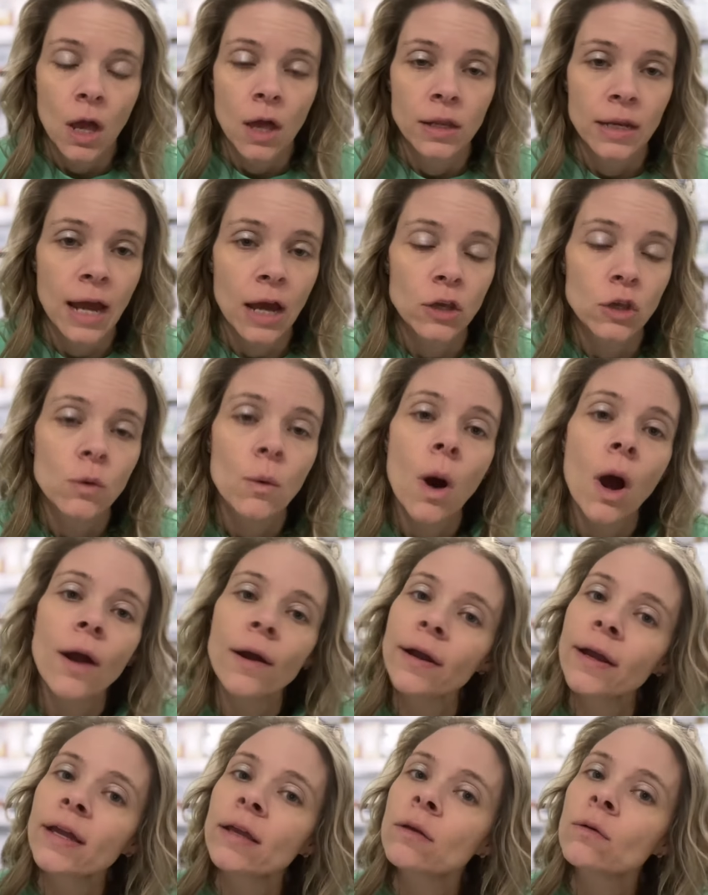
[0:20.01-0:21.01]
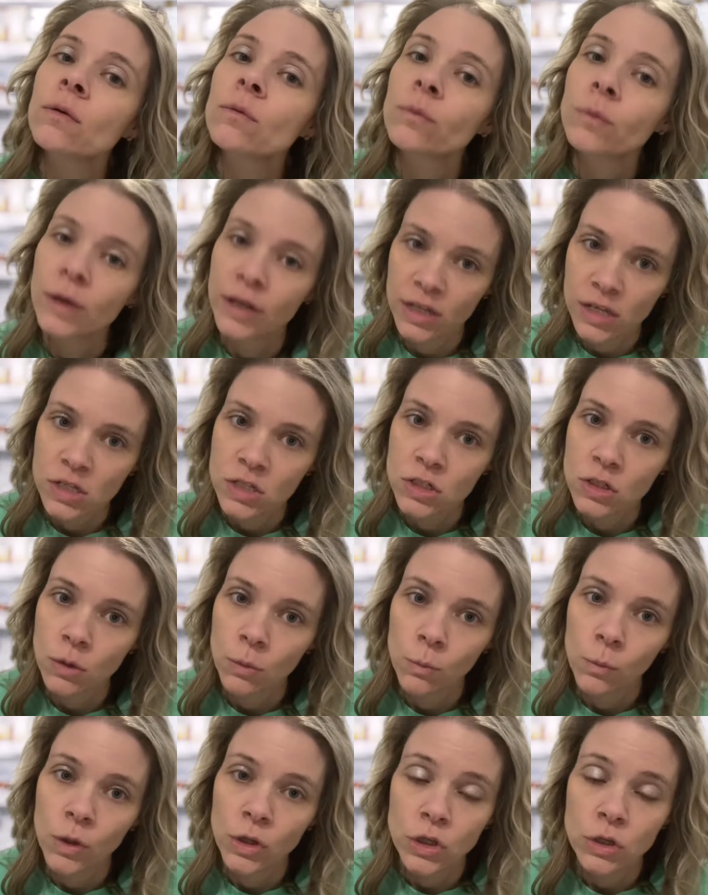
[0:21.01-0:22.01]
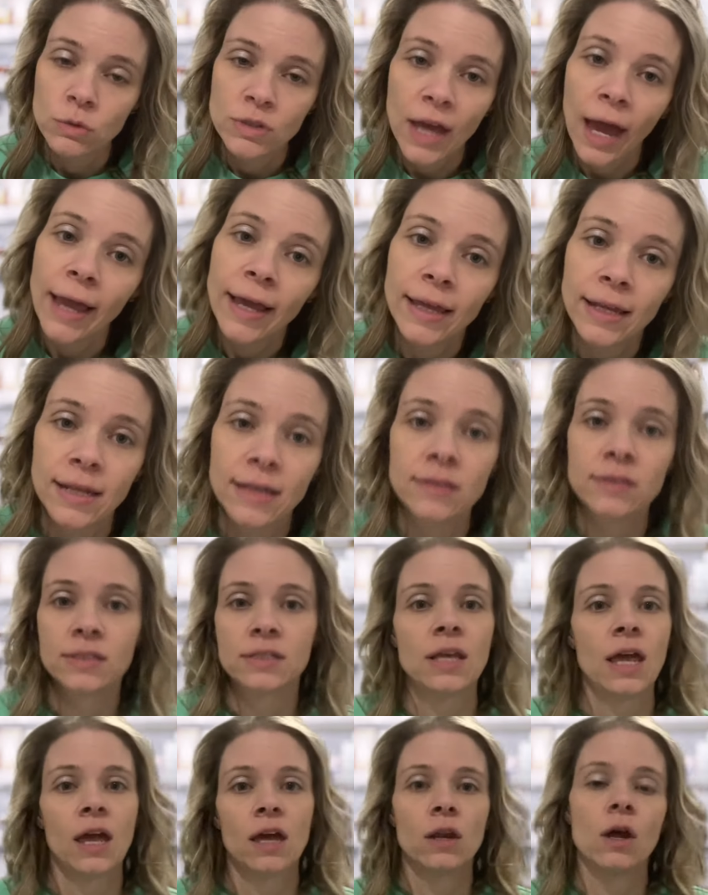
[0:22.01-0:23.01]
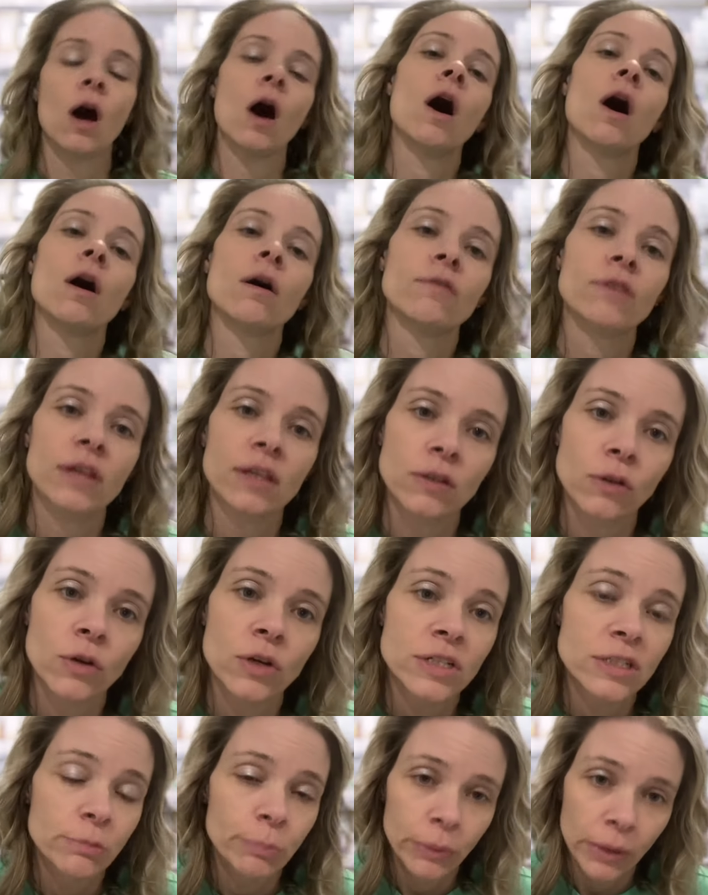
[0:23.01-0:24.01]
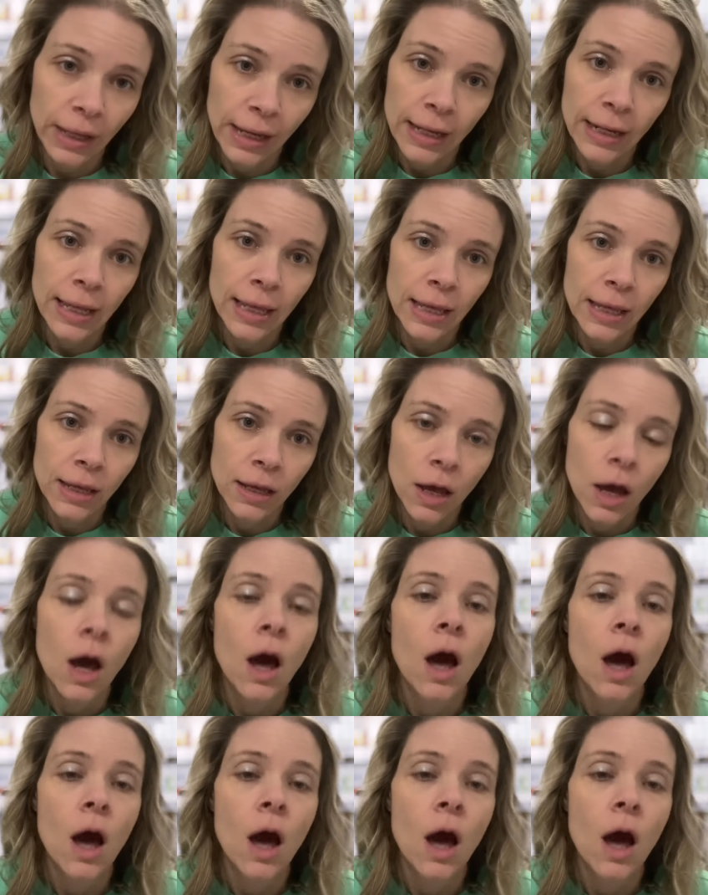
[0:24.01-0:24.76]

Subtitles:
Now, you are at risk when you take an NSAID of increased bleeding,